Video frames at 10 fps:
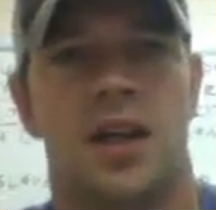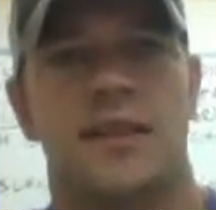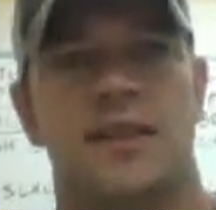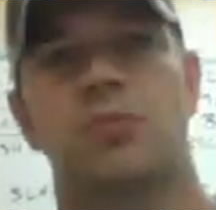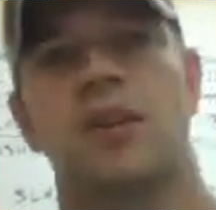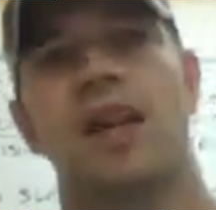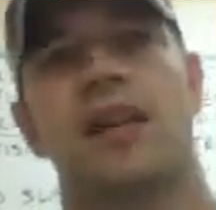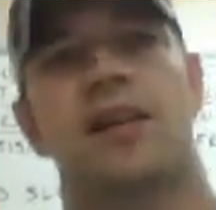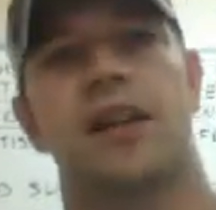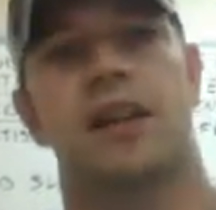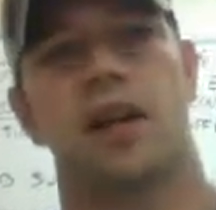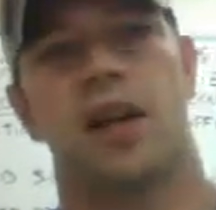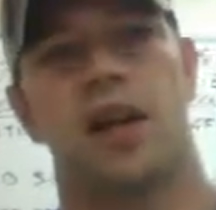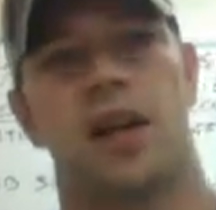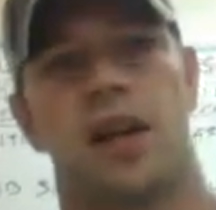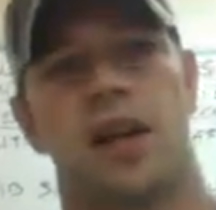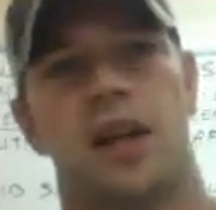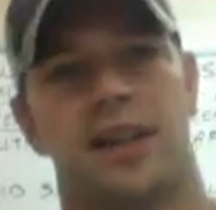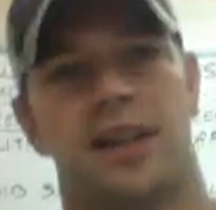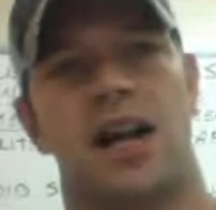this was not an area
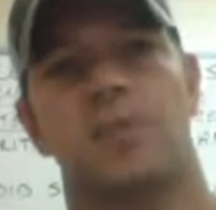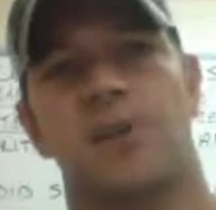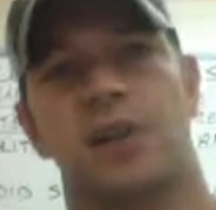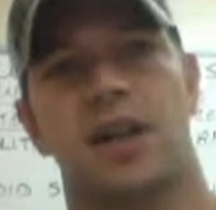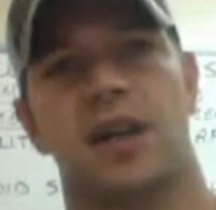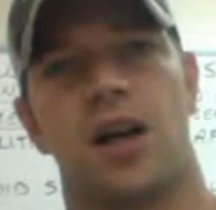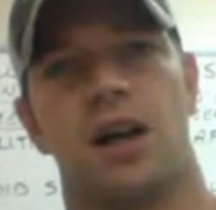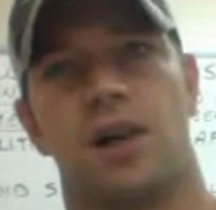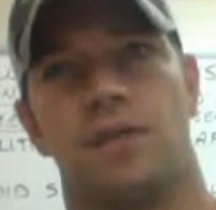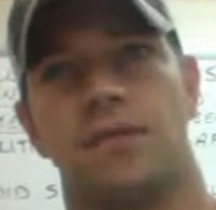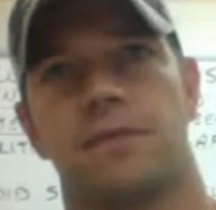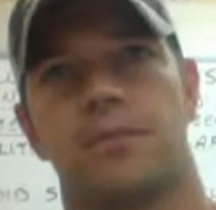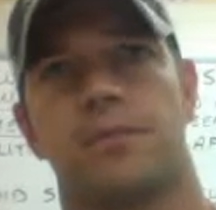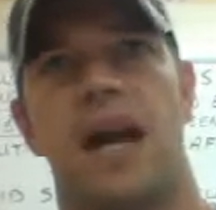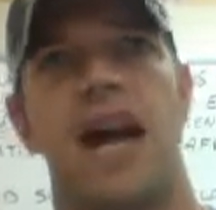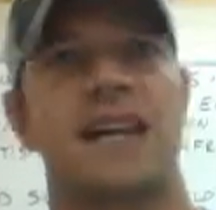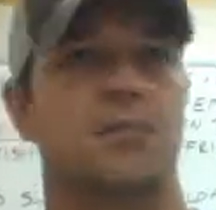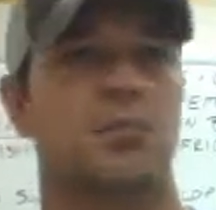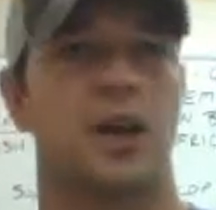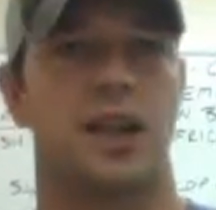or a time period of
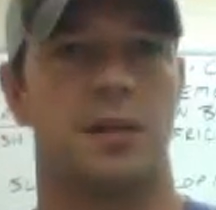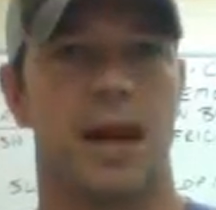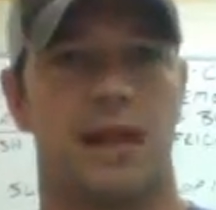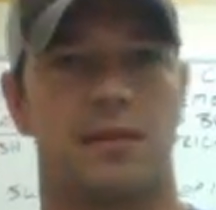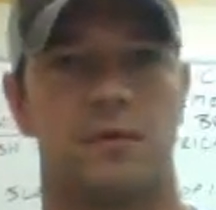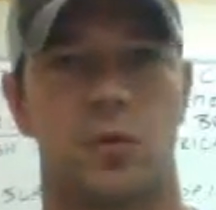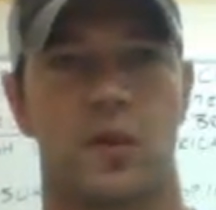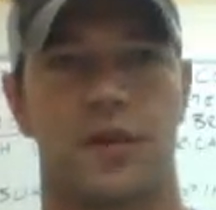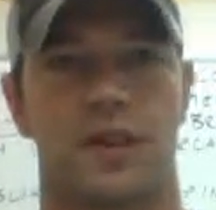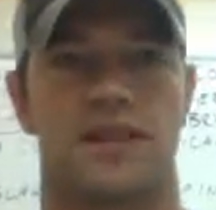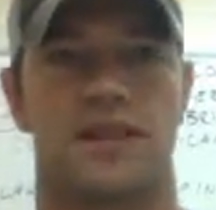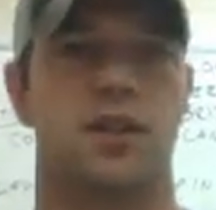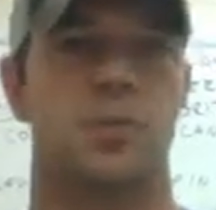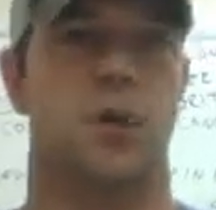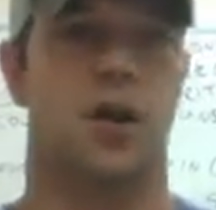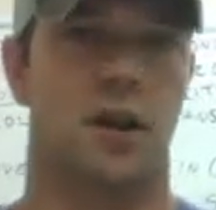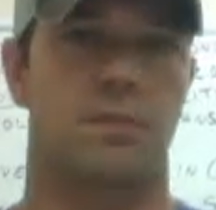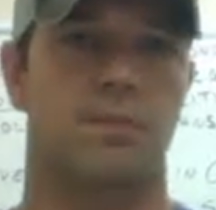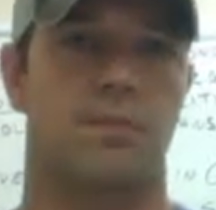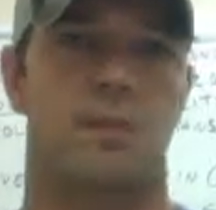passing money back and forth. They tended to
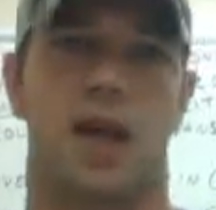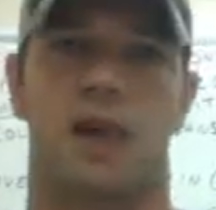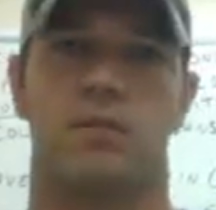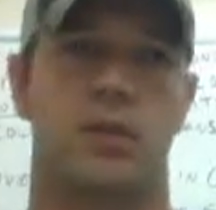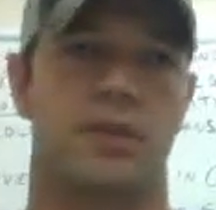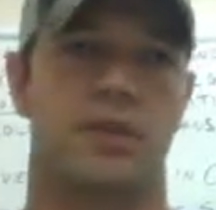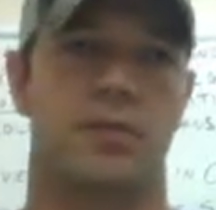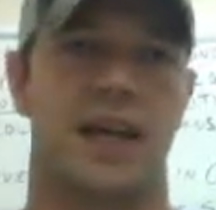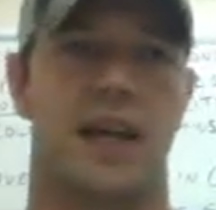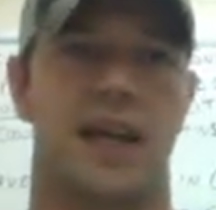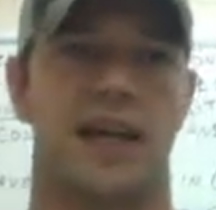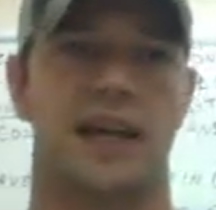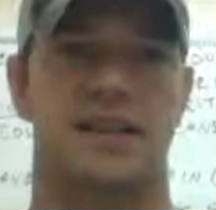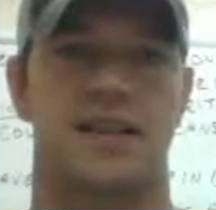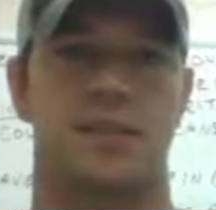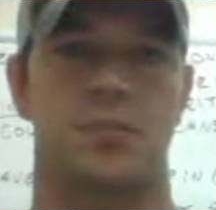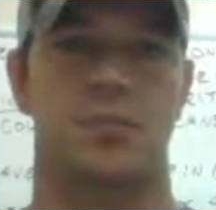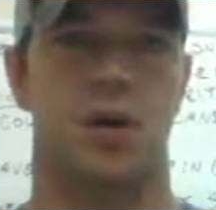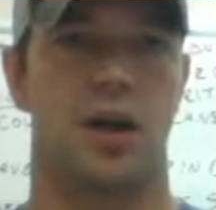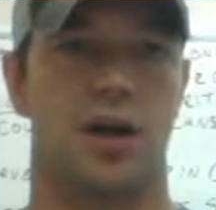barter. If one family had excess
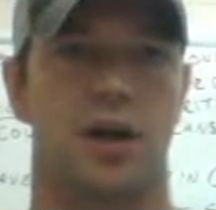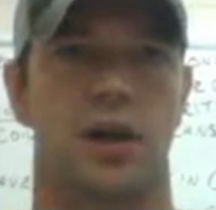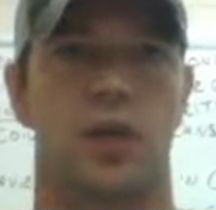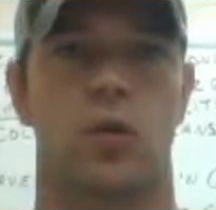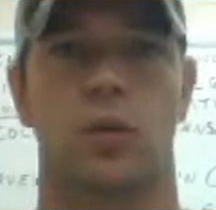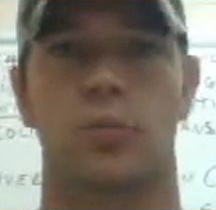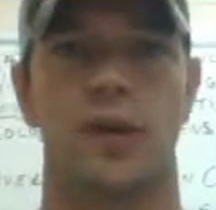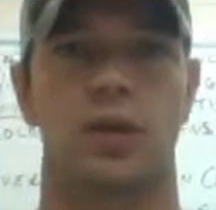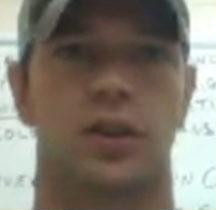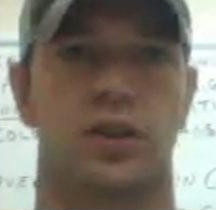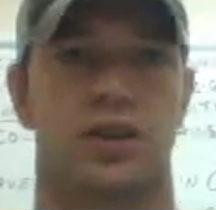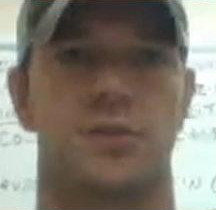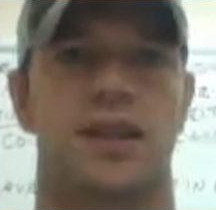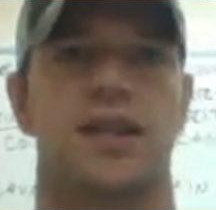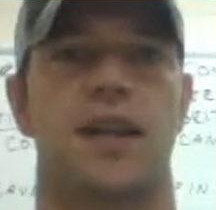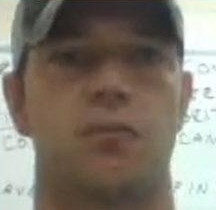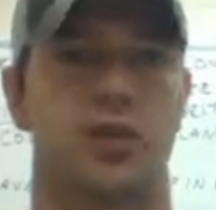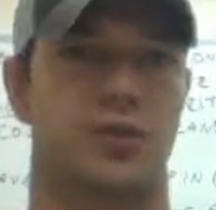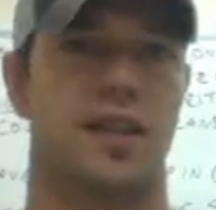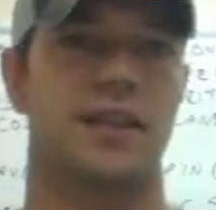butter or milk or something, they
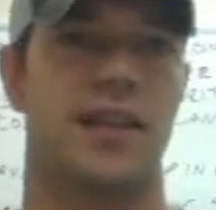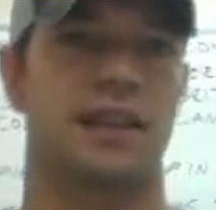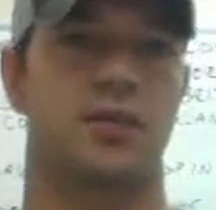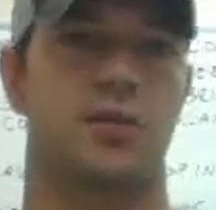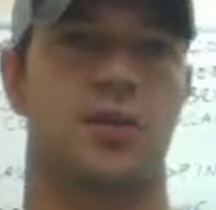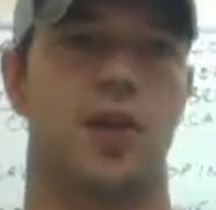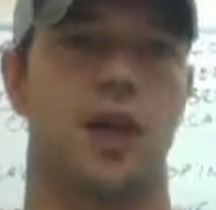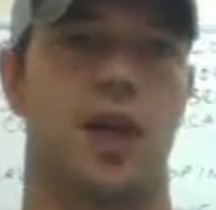would trade that to